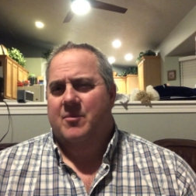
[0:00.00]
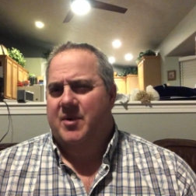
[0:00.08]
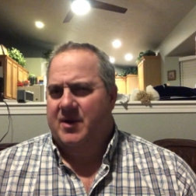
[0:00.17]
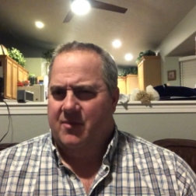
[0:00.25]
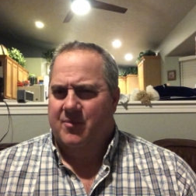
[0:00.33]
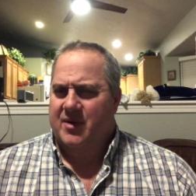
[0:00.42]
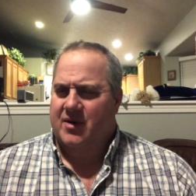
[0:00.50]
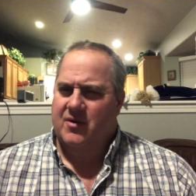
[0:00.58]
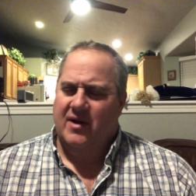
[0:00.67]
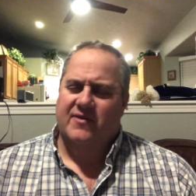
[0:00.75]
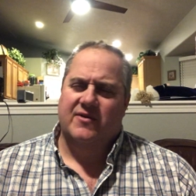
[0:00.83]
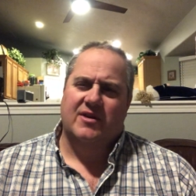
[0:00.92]
But, but
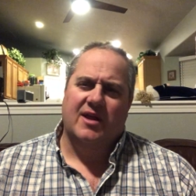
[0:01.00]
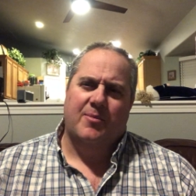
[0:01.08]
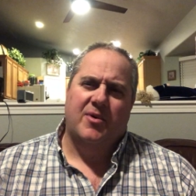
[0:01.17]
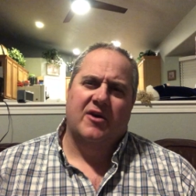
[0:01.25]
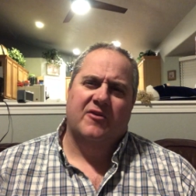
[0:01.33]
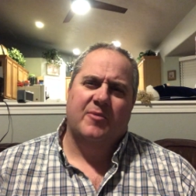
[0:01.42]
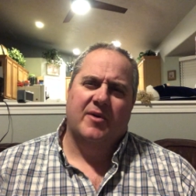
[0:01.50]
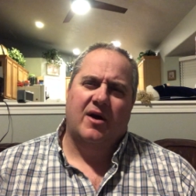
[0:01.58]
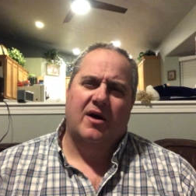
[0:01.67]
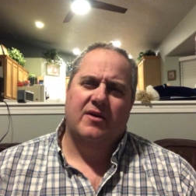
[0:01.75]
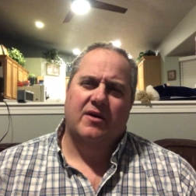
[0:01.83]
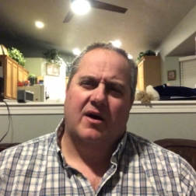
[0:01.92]
Christ took that punishment
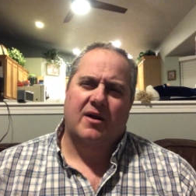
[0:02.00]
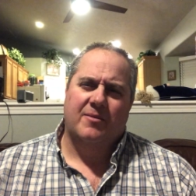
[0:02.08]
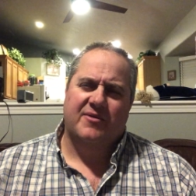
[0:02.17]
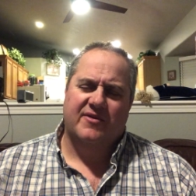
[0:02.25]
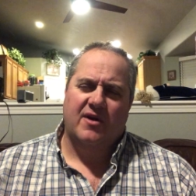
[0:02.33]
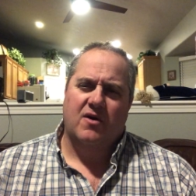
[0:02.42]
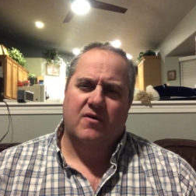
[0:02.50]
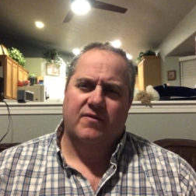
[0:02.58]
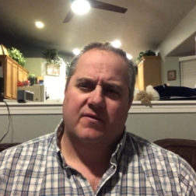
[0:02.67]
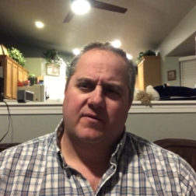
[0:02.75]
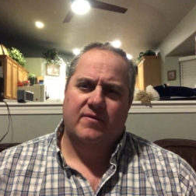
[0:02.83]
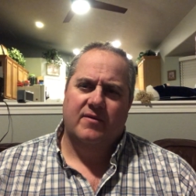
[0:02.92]
on, on himself.
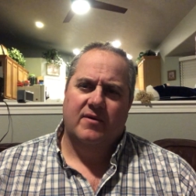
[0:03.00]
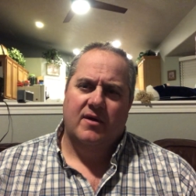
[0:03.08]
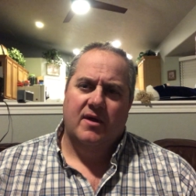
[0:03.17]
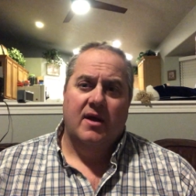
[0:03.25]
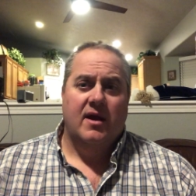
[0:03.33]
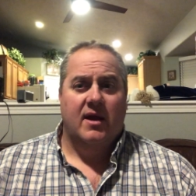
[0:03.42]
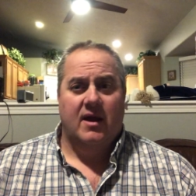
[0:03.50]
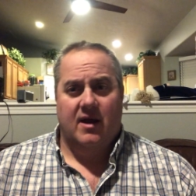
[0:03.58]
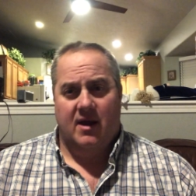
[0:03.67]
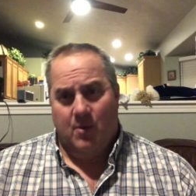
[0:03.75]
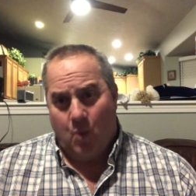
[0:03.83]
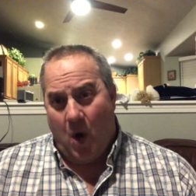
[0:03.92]

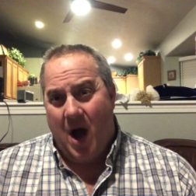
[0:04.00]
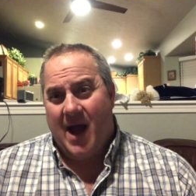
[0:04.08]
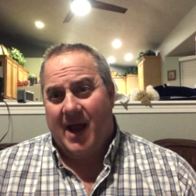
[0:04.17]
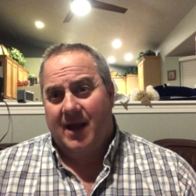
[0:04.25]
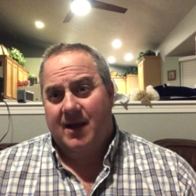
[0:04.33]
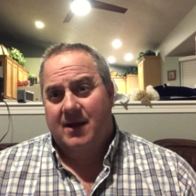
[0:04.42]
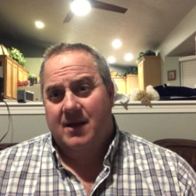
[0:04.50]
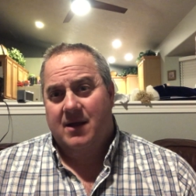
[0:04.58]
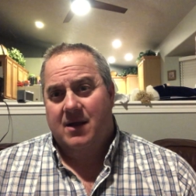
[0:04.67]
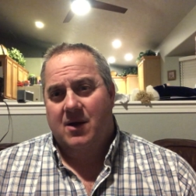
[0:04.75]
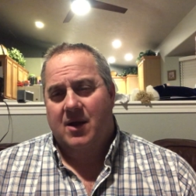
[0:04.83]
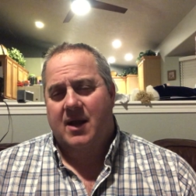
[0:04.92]
And why?
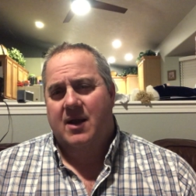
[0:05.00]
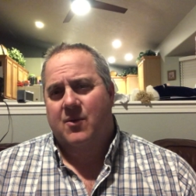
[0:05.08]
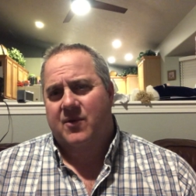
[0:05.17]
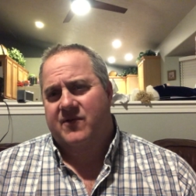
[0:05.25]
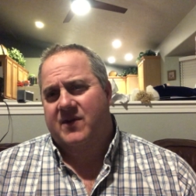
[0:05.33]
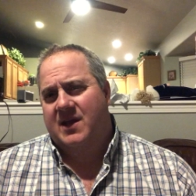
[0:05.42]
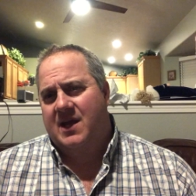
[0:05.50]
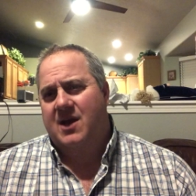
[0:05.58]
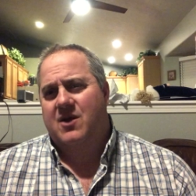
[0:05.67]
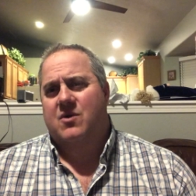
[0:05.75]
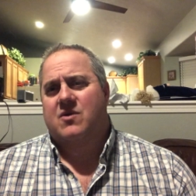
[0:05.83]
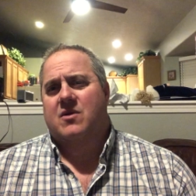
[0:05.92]
And it was to
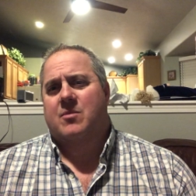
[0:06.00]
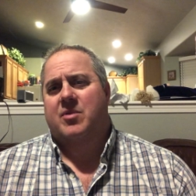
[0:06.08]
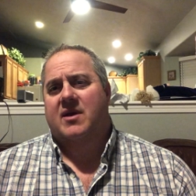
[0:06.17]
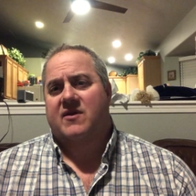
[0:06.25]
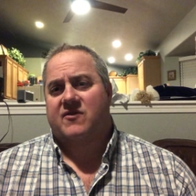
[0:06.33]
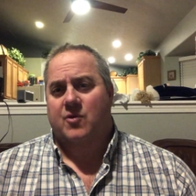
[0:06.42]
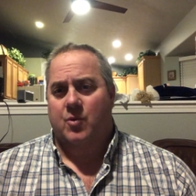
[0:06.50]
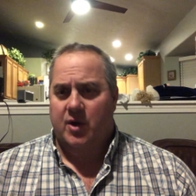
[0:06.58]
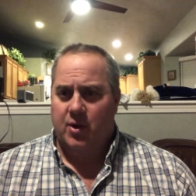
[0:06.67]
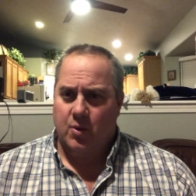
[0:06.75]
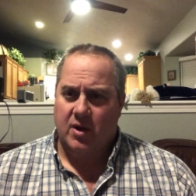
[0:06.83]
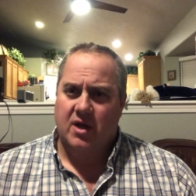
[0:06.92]
get you to the place to where
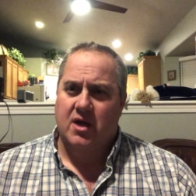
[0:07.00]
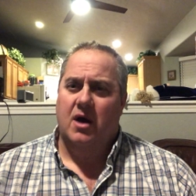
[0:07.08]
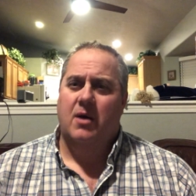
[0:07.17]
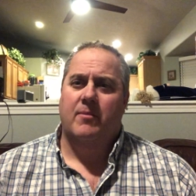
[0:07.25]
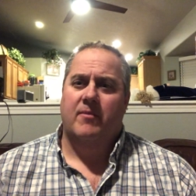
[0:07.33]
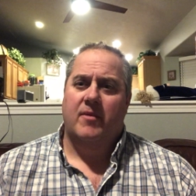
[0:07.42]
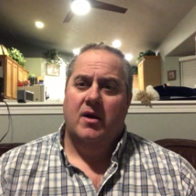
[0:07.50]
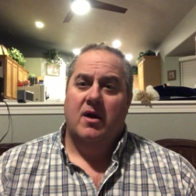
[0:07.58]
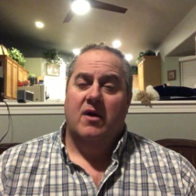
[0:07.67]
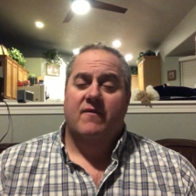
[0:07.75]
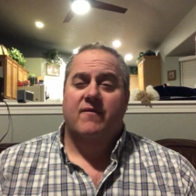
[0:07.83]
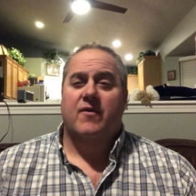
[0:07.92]
you would come
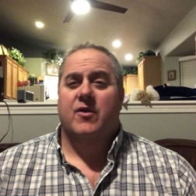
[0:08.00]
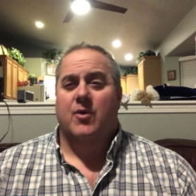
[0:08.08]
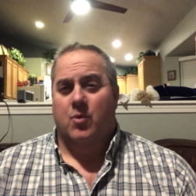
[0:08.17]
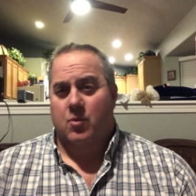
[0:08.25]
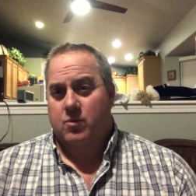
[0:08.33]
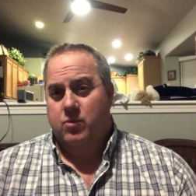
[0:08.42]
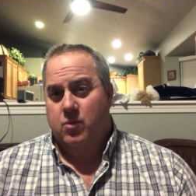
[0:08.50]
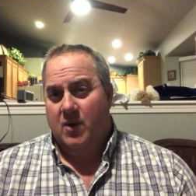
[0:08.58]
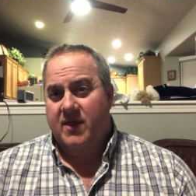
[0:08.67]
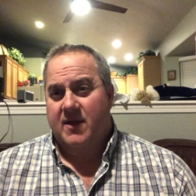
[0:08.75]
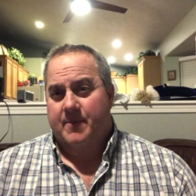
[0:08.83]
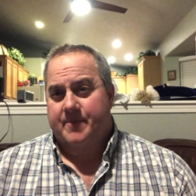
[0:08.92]
further
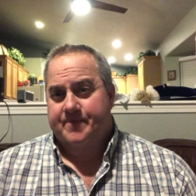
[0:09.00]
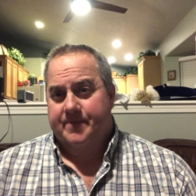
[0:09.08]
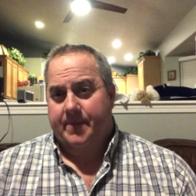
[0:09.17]
with him.